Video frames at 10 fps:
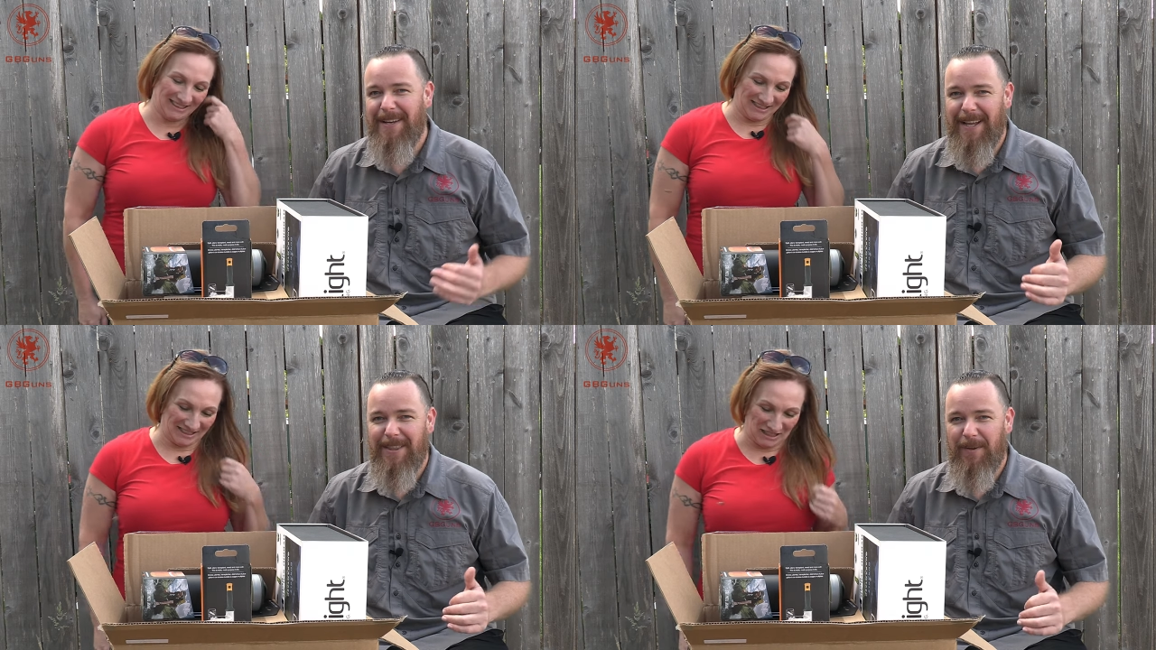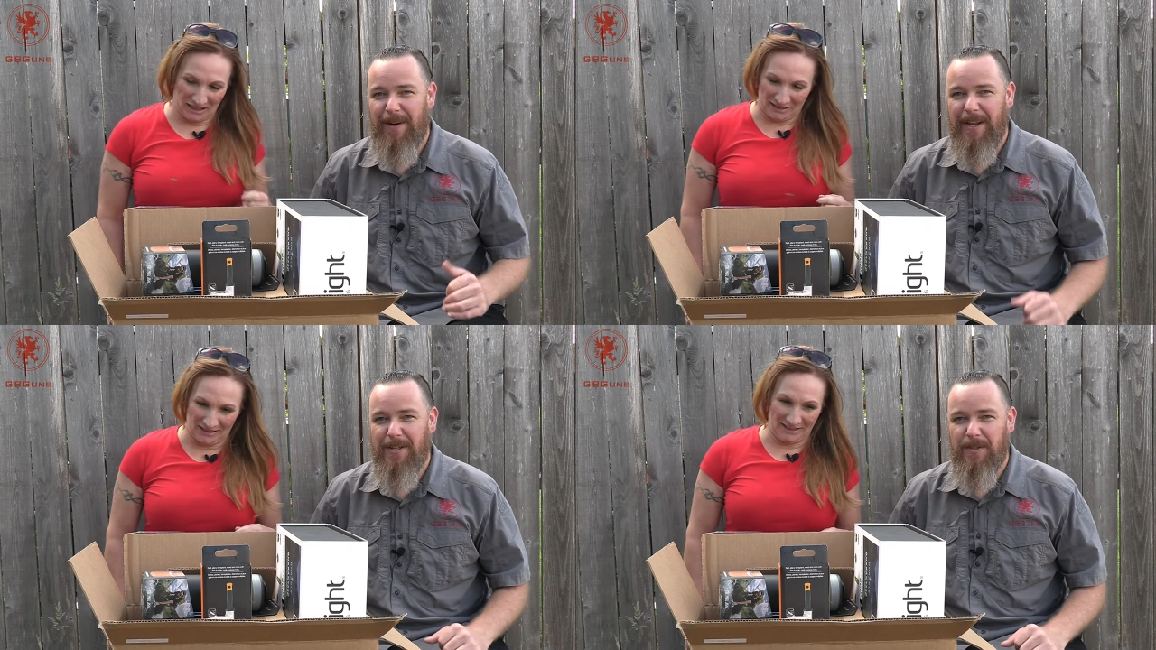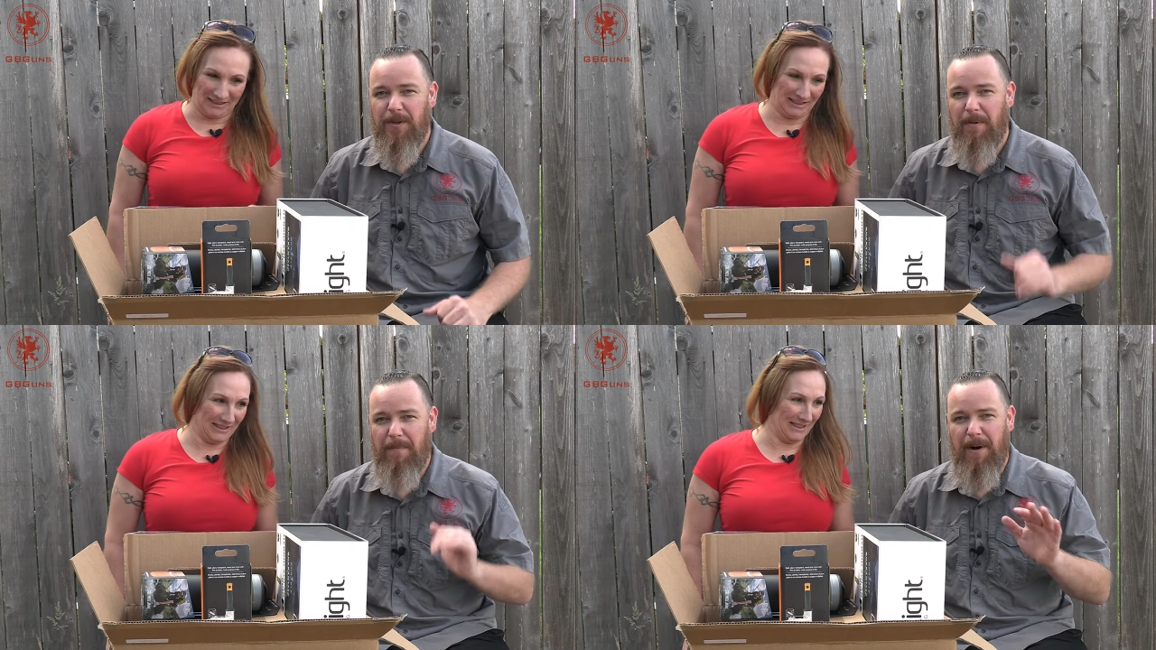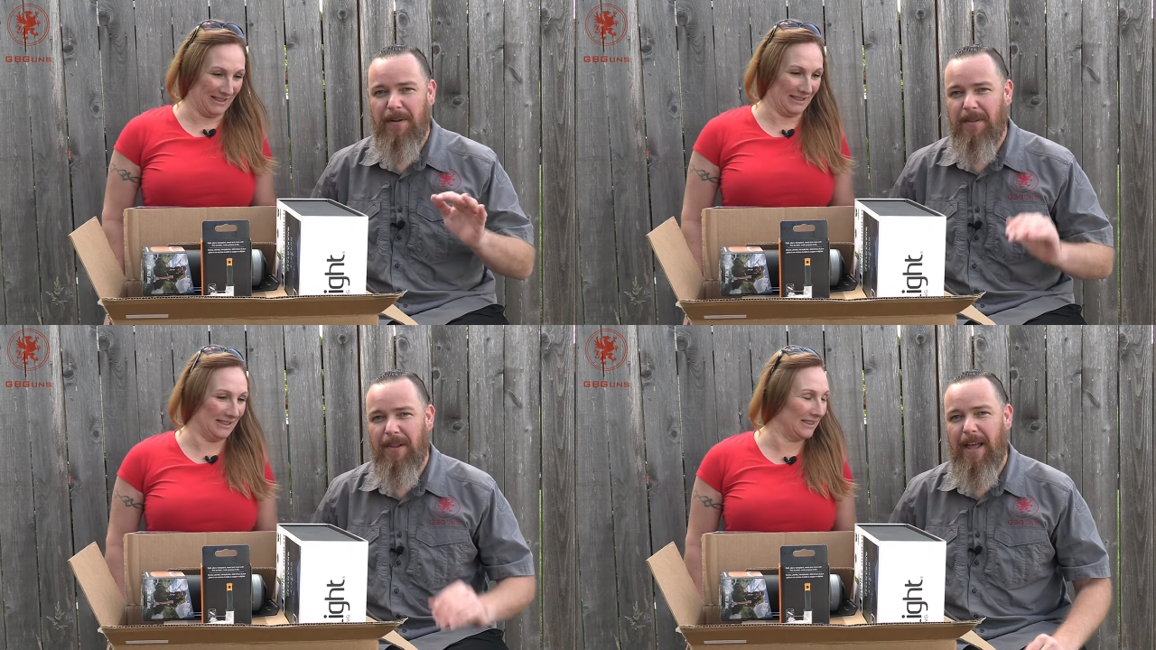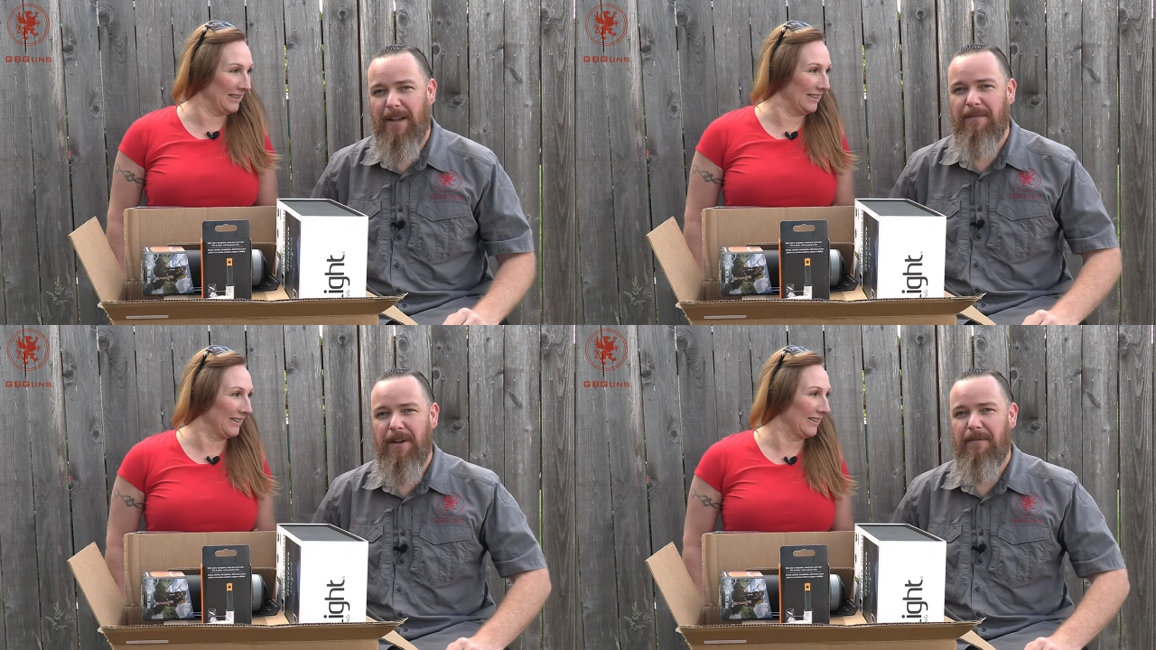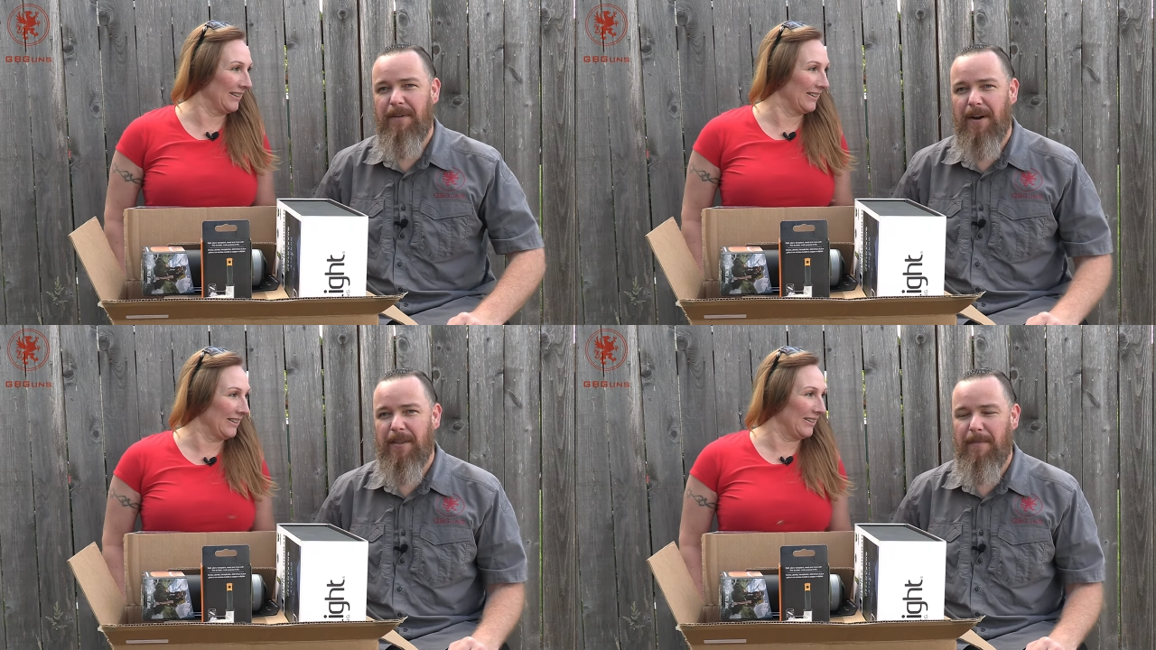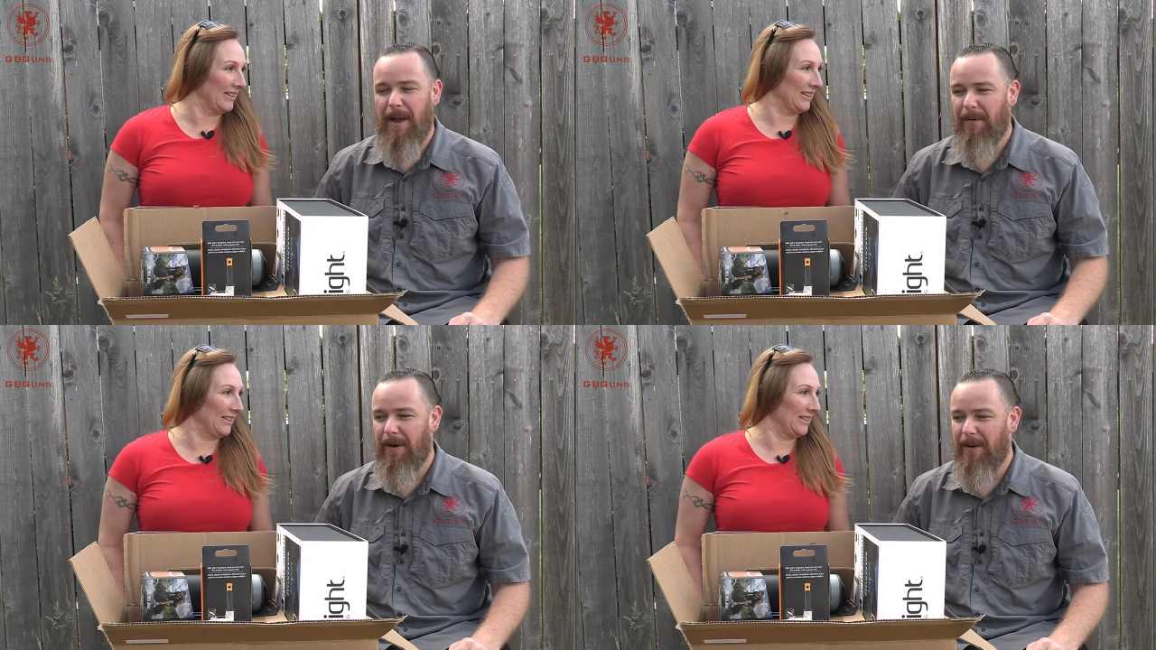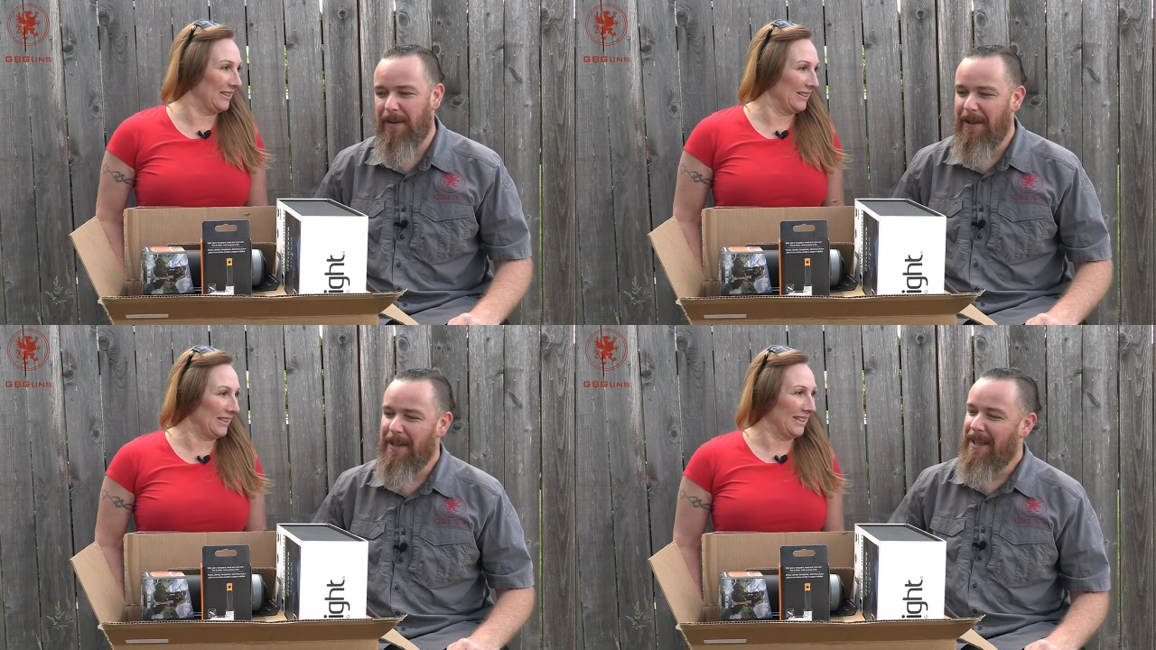Speaker 1: not the range, so pardon the lack of gunfire in the background.